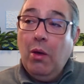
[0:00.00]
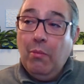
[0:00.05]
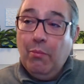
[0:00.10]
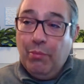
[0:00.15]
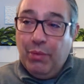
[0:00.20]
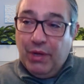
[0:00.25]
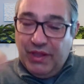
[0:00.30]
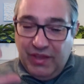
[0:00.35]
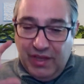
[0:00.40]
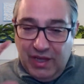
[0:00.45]

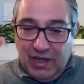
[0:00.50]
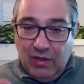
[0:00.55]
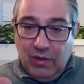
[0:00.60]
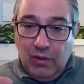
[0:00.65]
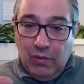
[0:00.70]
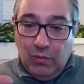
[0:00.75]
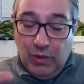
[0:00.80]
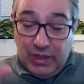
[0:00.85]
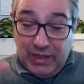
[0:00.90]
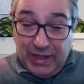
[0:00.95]
But then
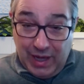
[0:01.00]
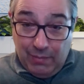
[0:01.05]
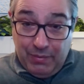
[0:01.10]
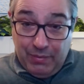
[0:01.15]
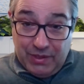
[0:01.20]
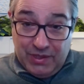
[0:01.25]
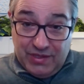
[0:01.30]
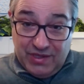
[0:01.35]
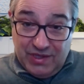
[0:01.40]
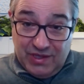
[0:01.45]
what
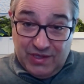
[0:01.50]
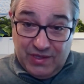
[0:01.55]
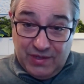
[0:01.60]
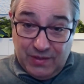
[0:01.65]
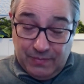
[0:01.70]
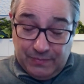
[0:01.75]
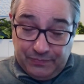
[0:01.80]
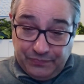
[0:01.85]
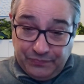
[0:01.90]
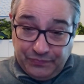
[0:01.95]
happens is
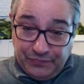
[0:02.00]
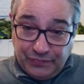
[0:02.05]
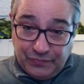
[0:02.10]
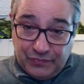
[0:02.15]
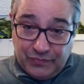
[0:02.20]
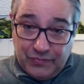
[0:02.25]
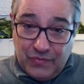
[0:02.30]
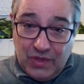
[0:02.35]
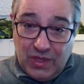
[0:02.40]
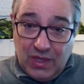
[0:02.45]

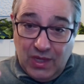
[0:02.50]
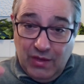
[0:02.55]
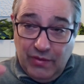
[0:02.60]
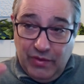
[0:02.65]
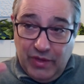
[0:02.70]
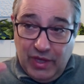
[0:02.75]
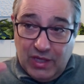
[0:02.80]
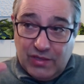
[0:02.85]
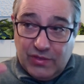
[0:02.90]
there's